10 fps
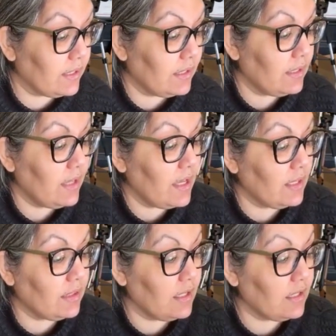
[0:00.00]

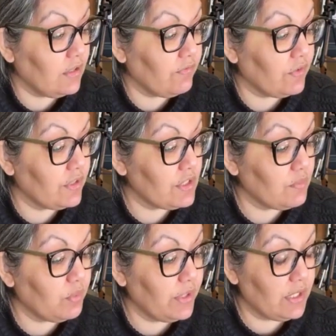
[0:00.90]
Annette, thank you for the
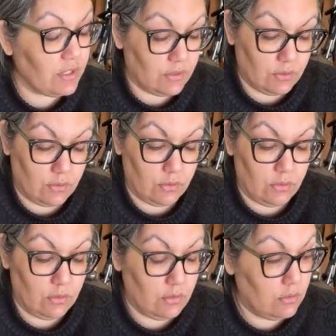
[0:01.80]
sprinkle.